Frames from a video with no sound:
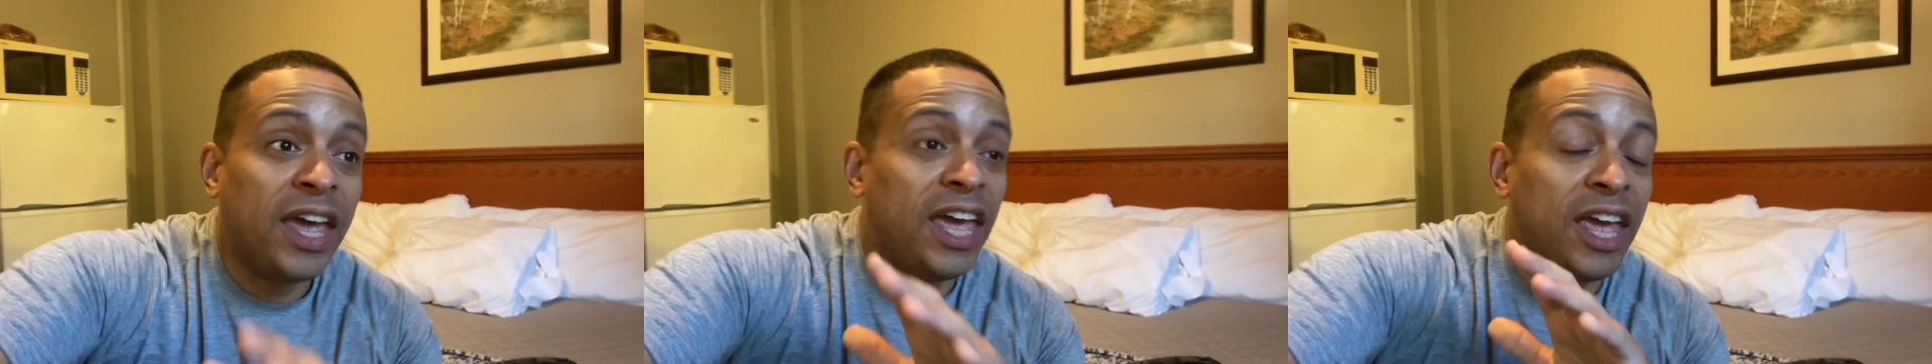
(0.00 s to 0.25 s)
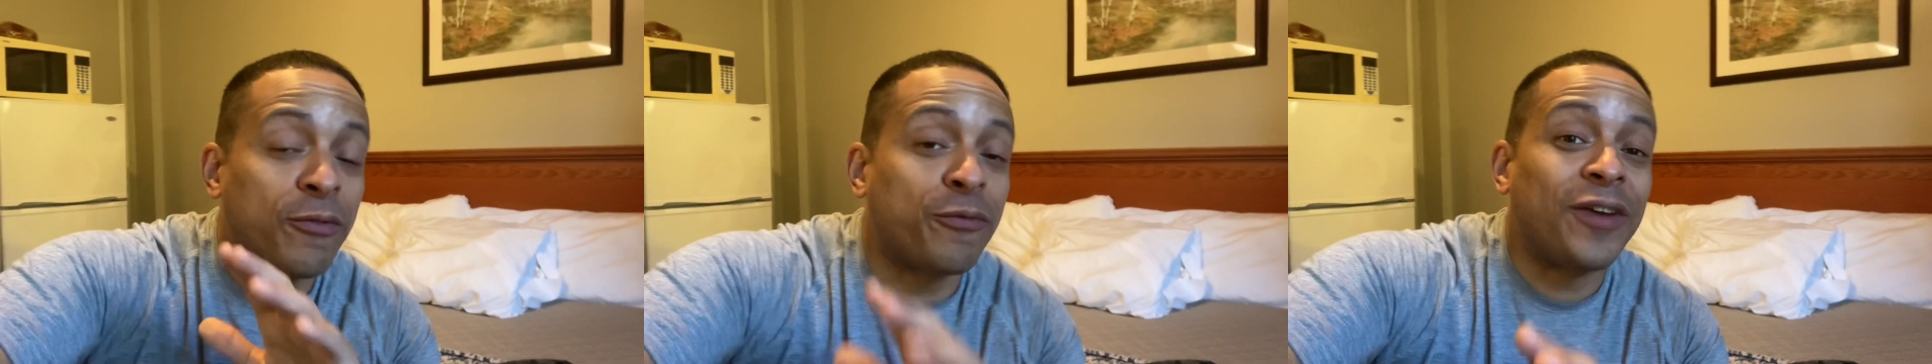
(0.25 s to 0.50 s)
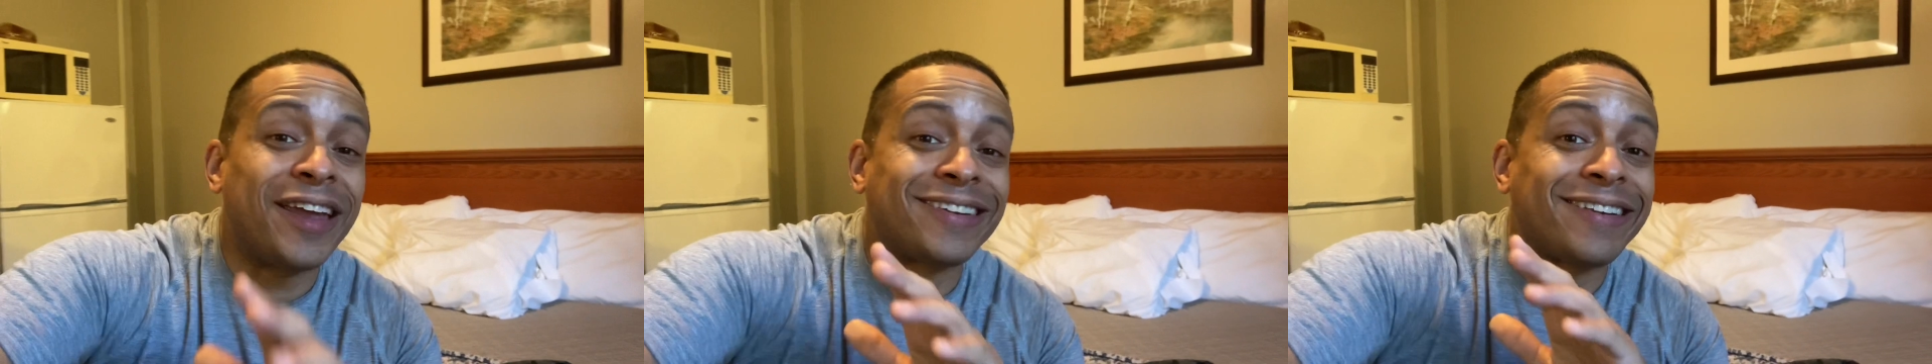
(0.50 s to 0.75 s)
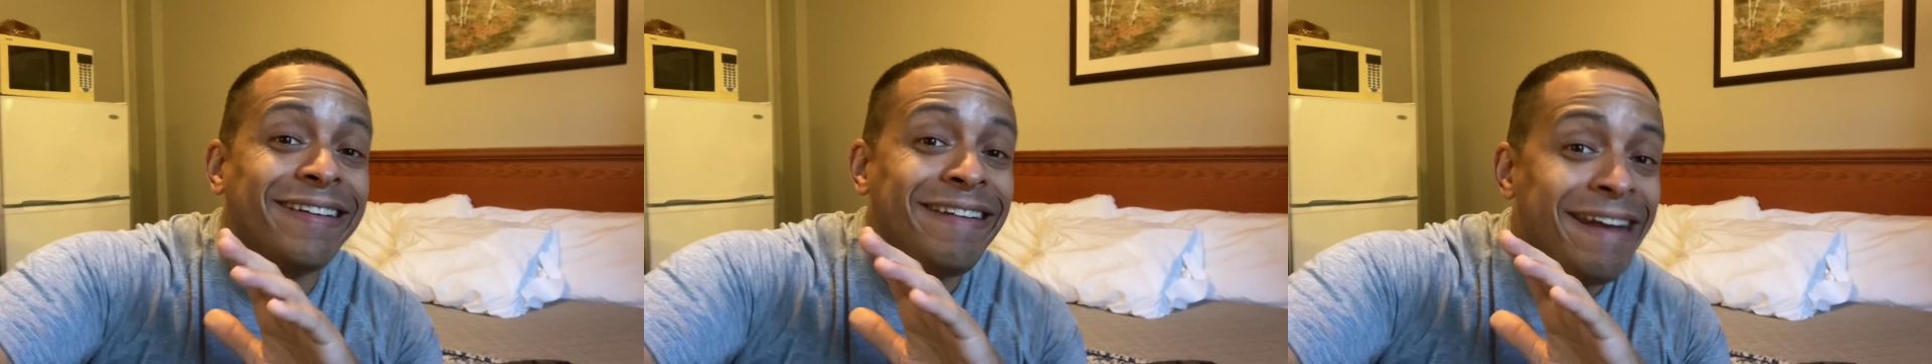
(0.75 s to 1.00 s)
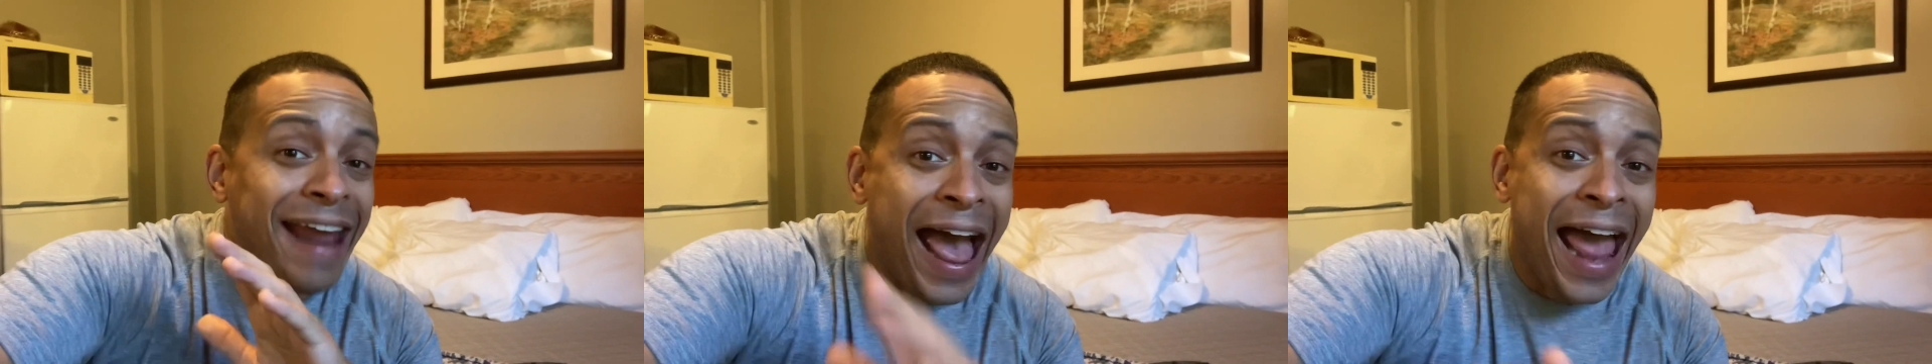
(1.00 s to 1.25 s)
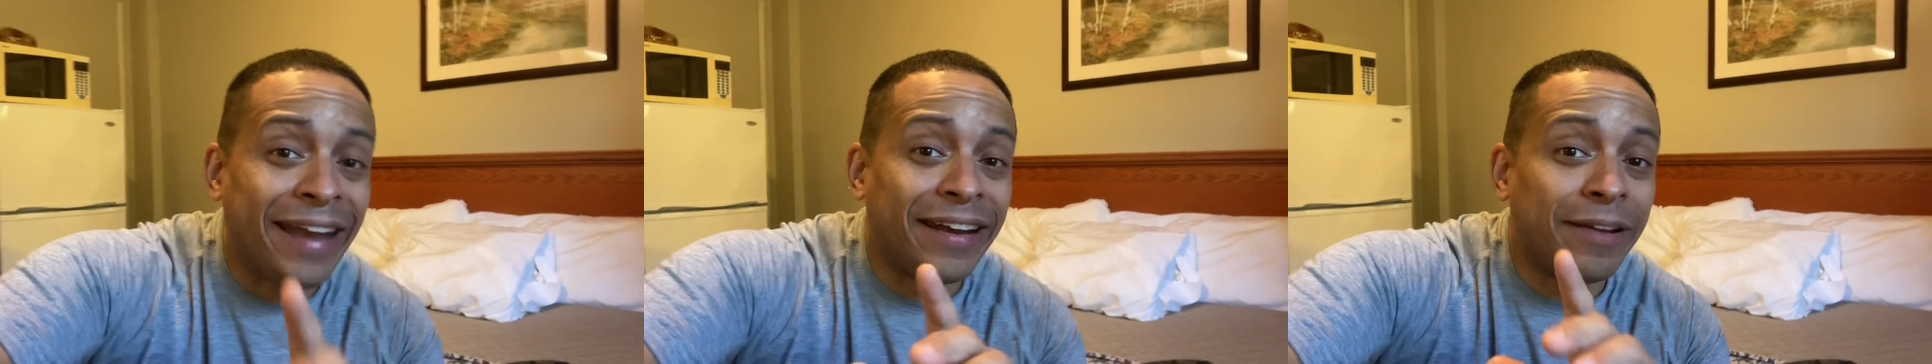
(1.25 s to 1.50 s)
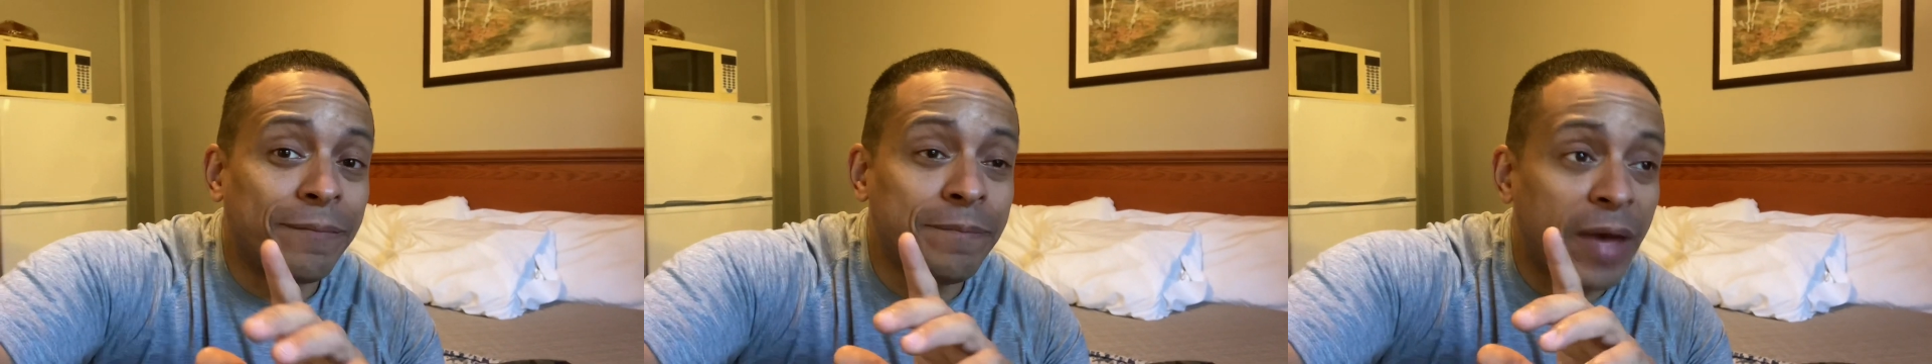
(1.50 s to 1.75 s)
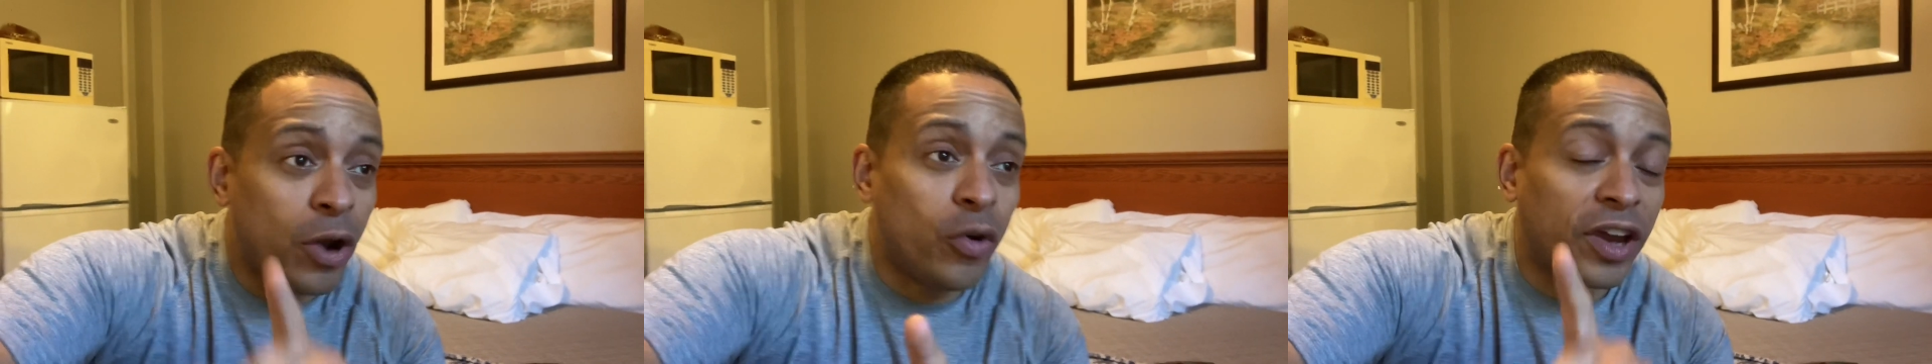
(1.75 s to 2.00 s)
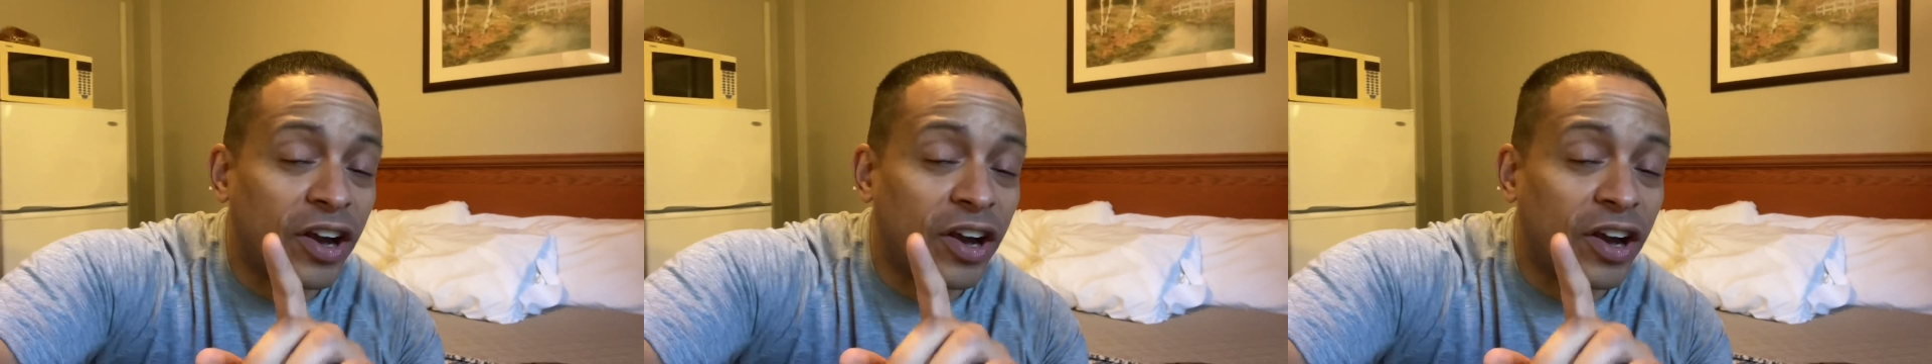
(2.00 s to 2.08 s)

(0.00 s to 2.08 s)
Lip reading: if it's not Metal